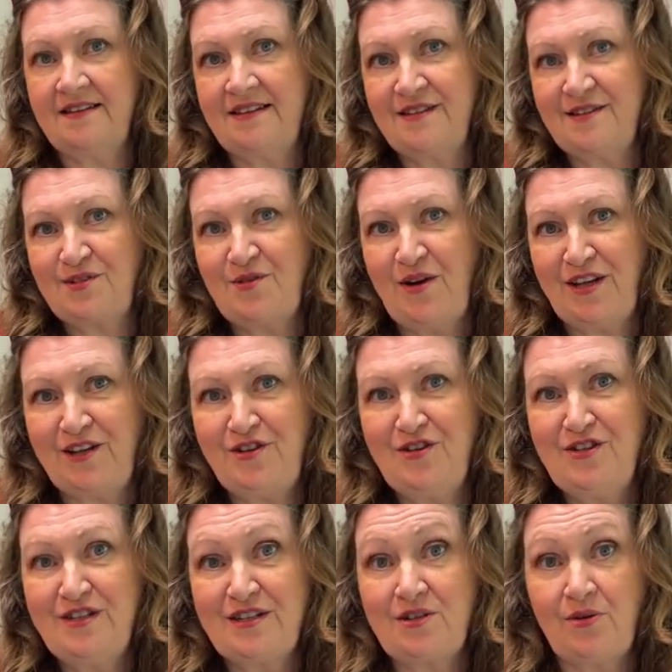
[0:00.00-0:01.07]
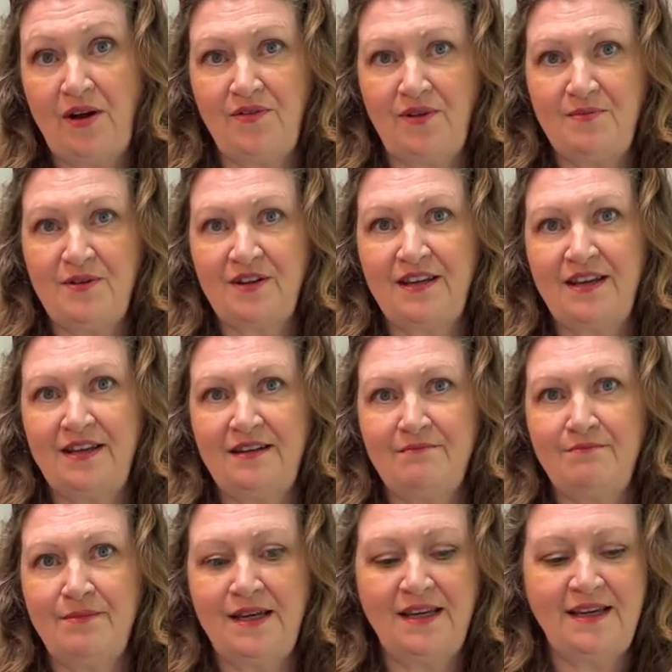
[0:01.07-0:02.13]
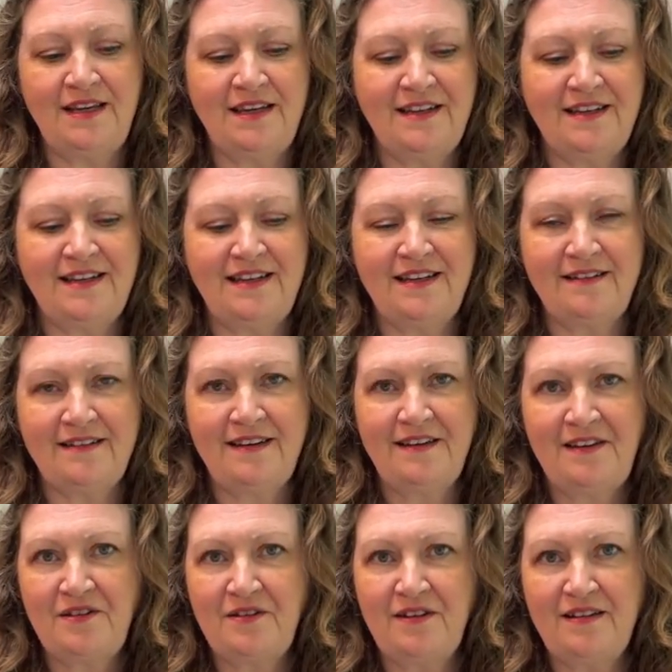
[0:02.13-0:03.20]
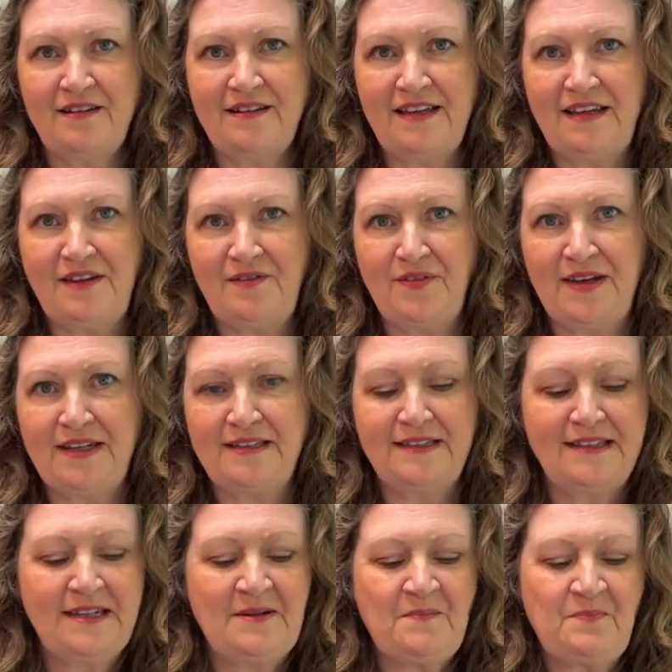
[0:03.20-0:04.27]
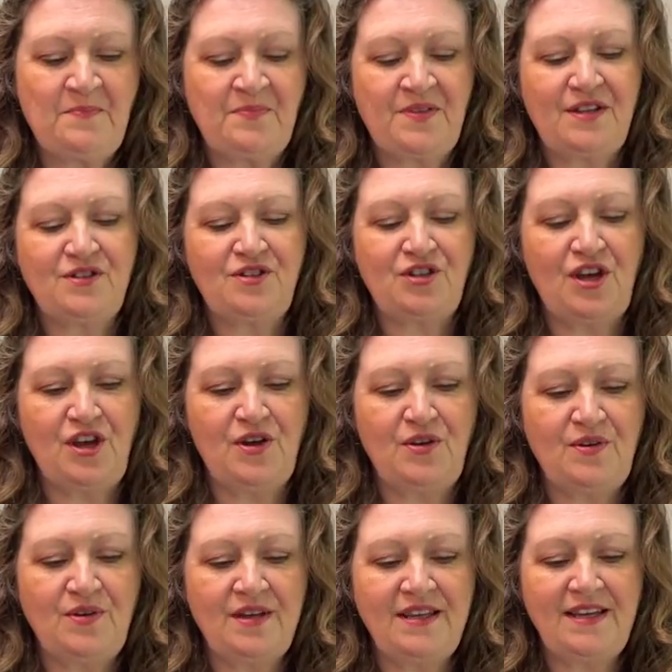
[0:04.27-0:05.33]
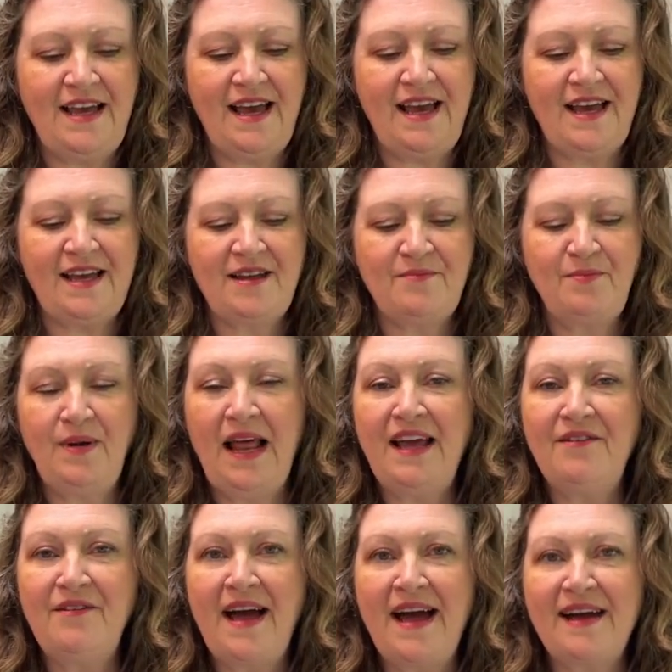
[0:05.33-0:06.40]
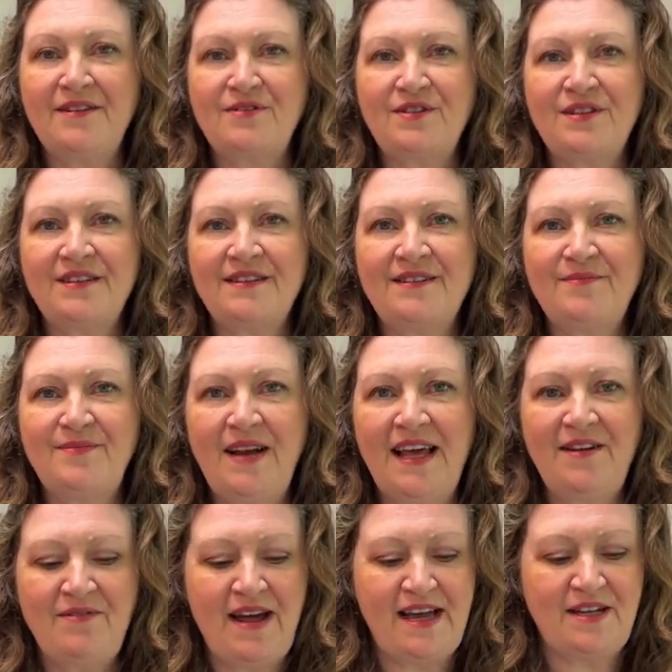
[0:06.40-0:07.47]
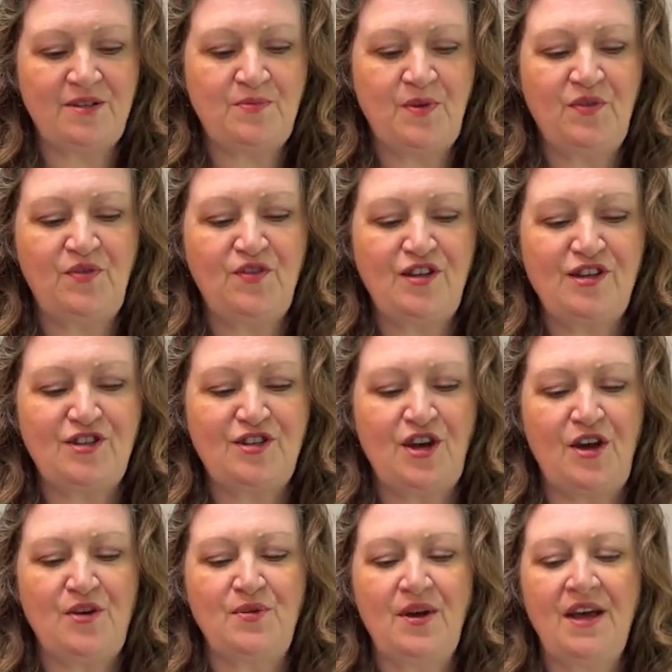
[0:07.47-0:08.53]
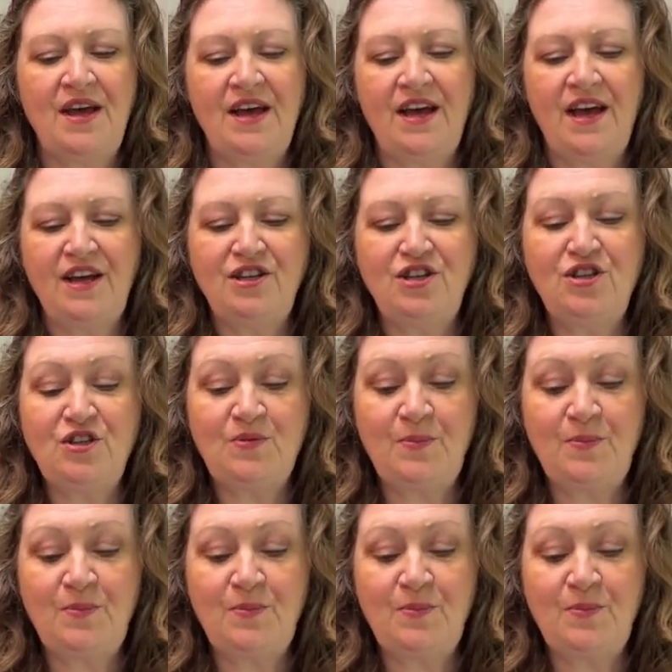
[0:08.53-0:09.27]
it's quite good to have him looking mean and evil. So yeah, play around before you sew, and use